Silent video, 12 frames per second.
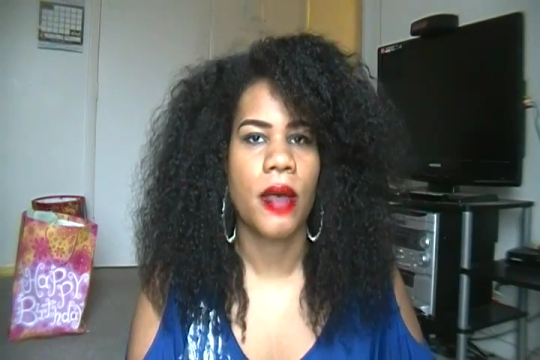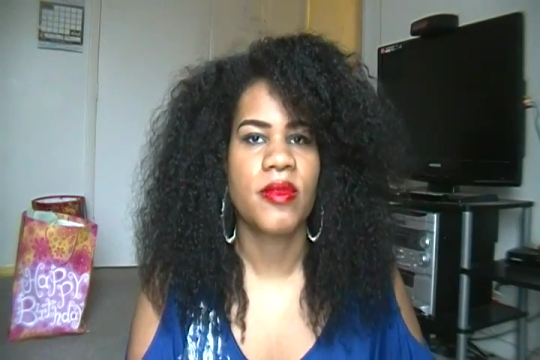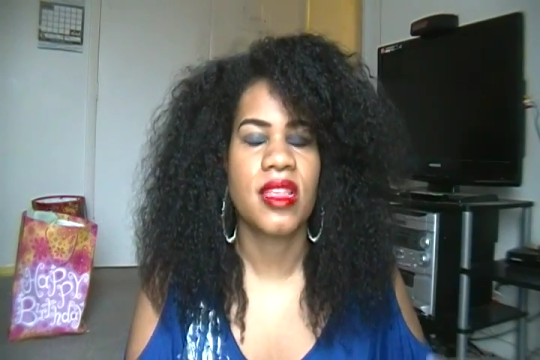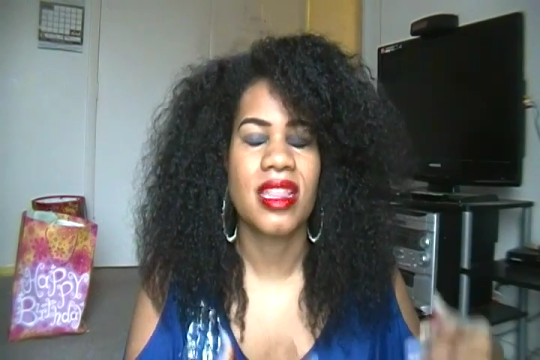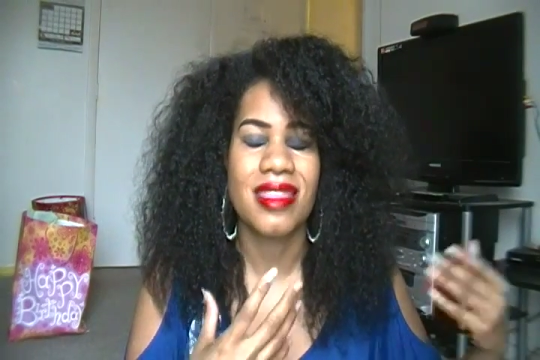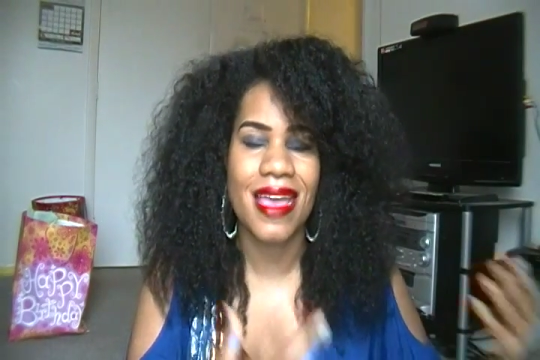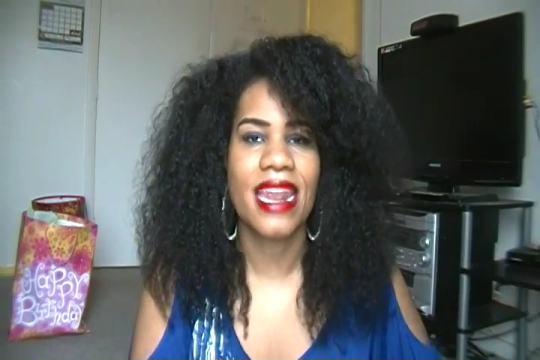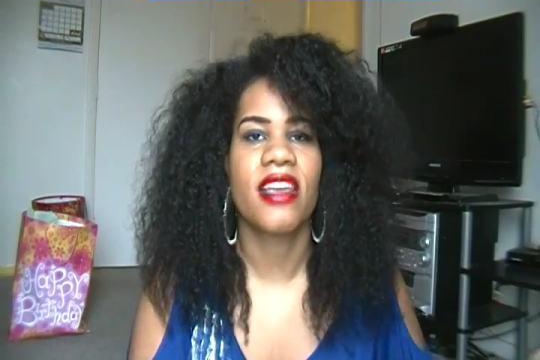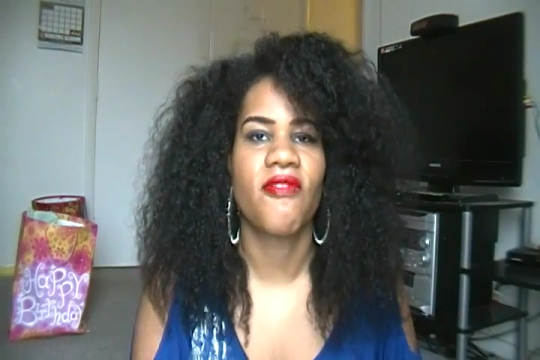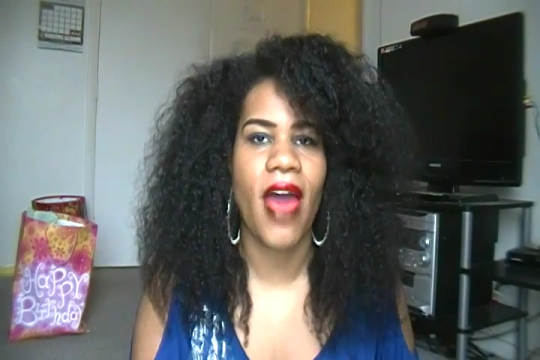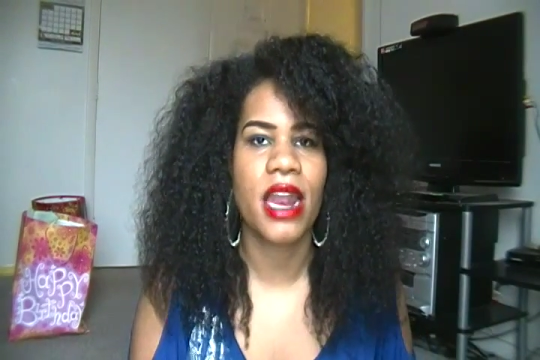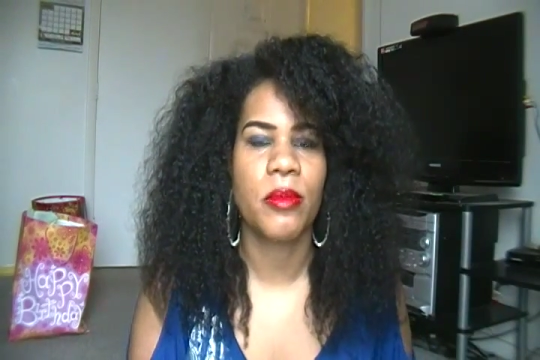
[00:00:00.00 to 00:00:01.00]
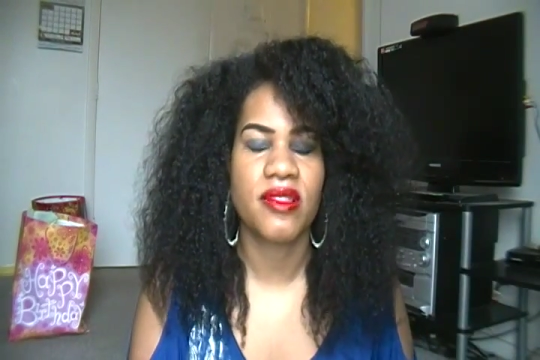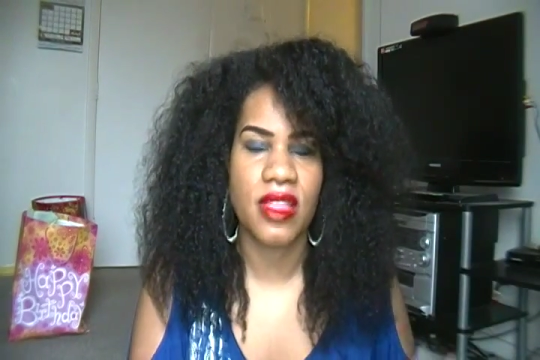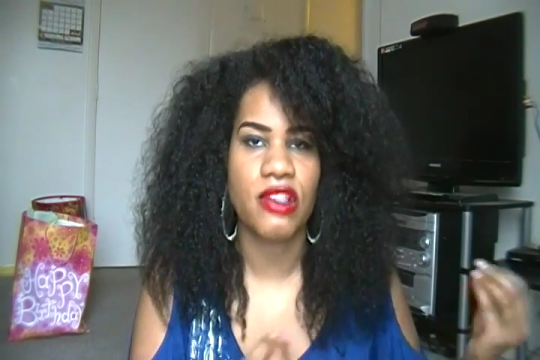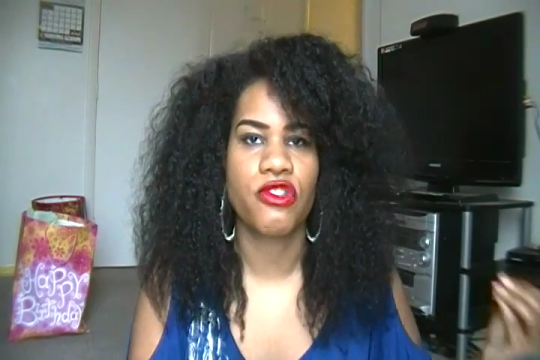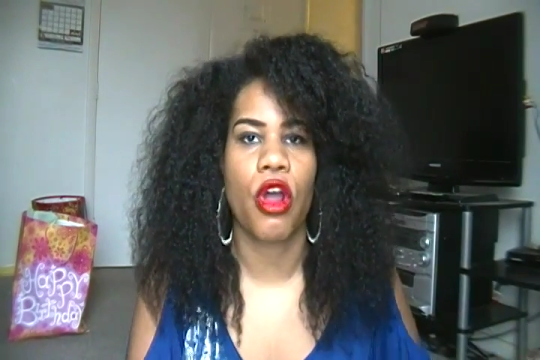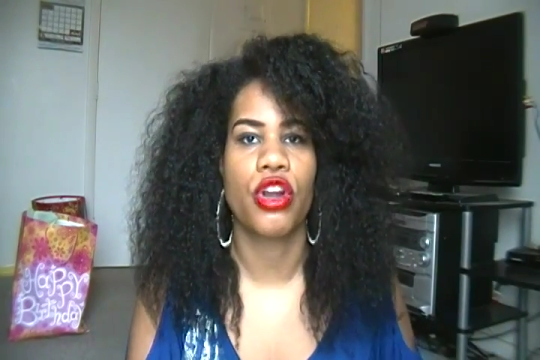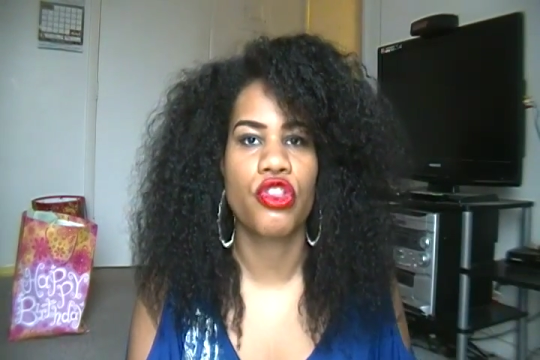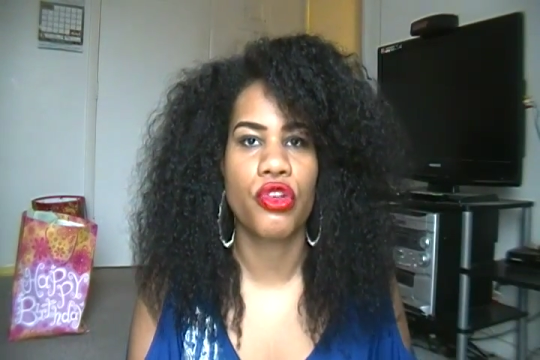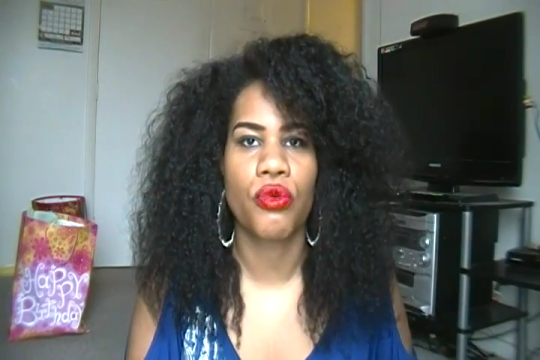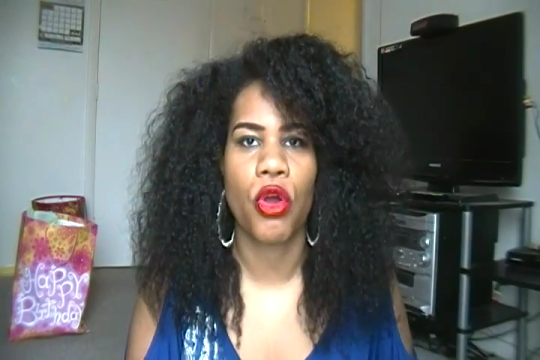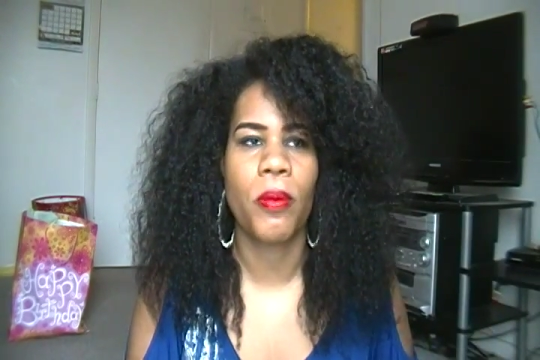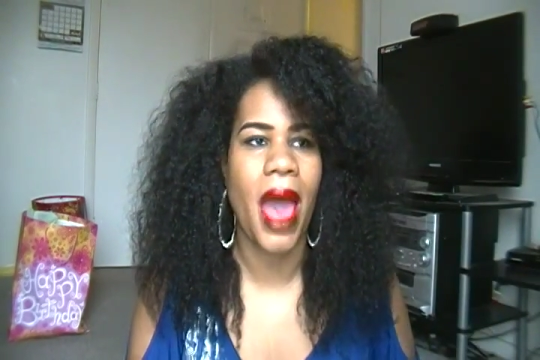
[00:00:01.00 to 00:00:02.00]
synthetic vitamins, they started to
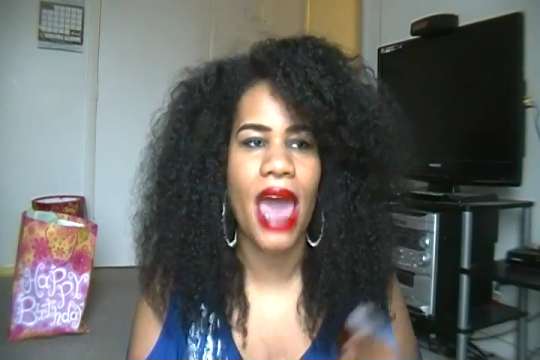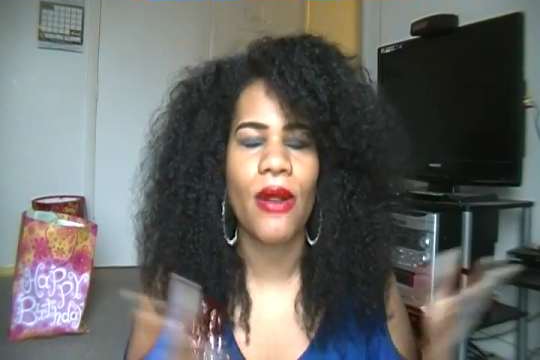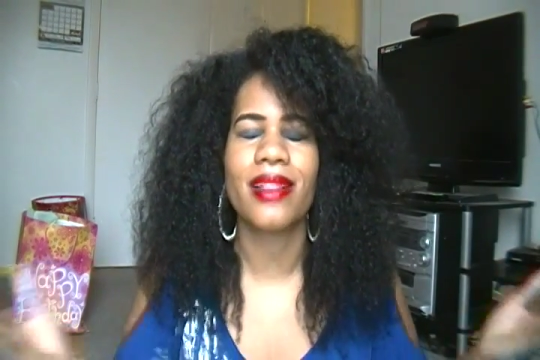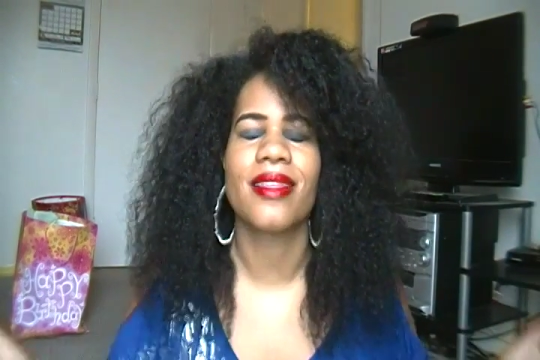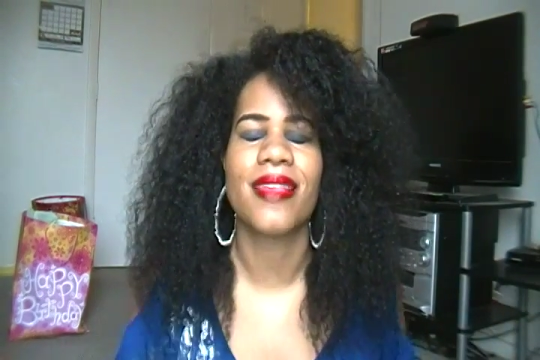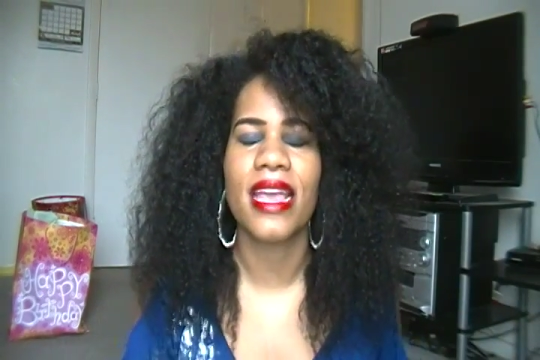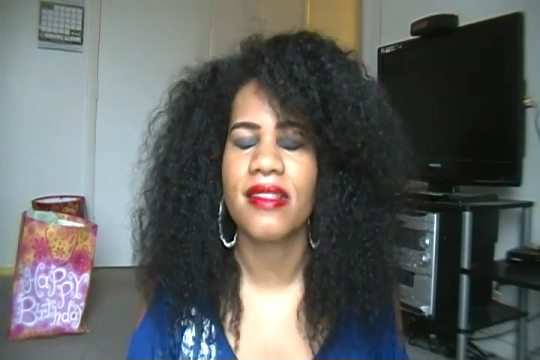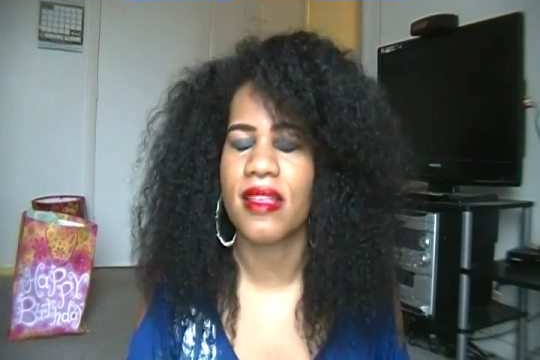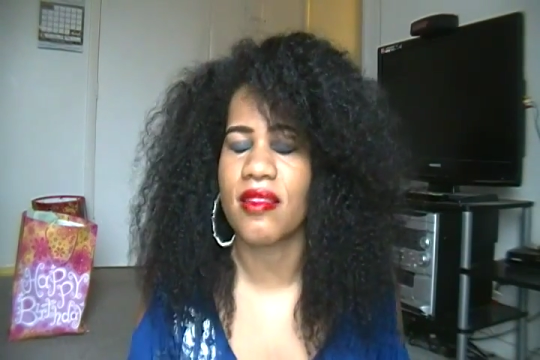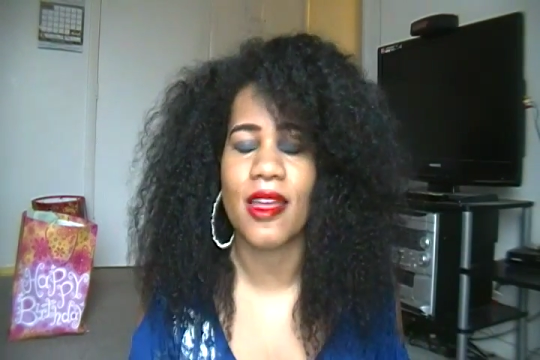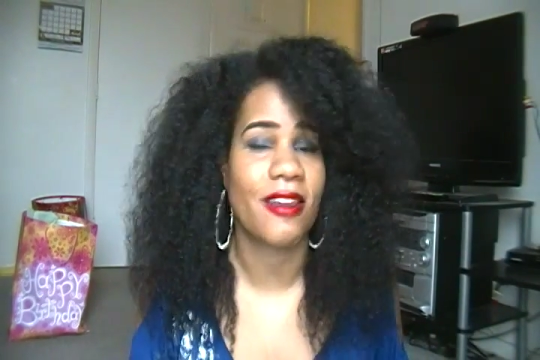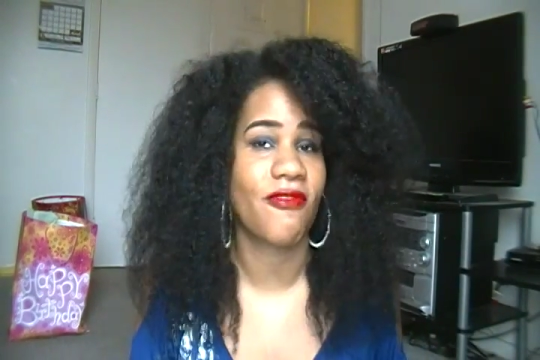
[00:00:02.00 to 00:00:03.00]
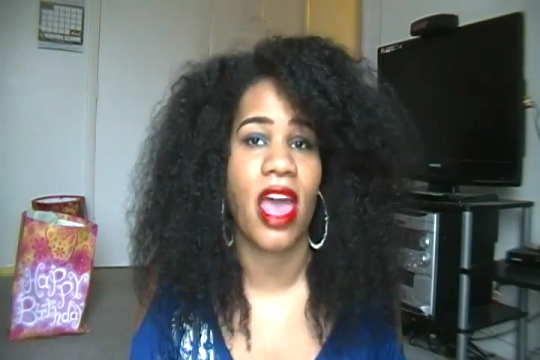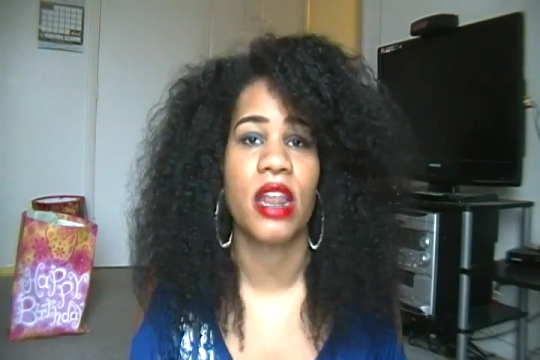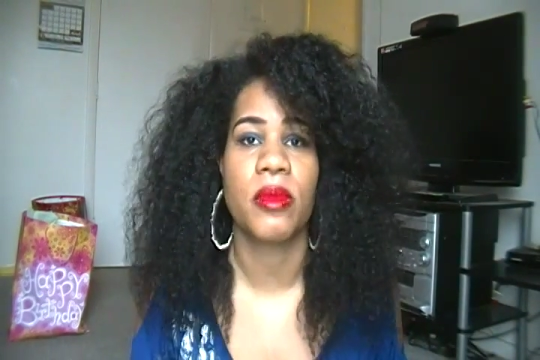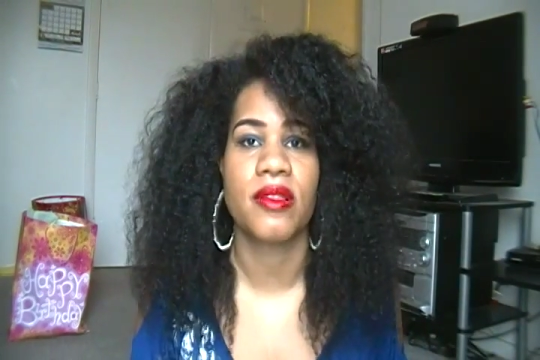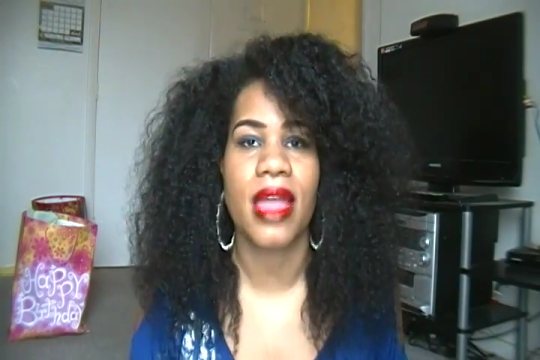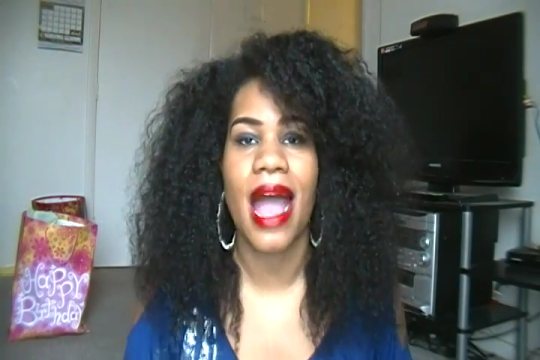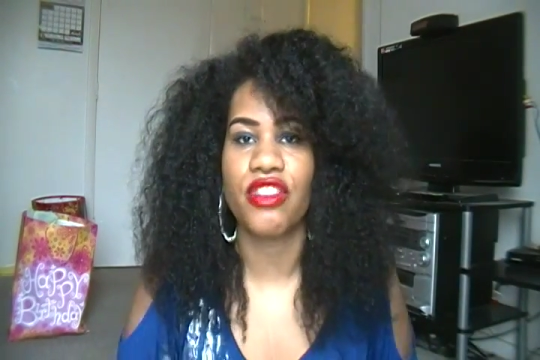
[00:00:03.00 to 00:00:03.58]
grow. But I don't have to take synthetic vitamins now.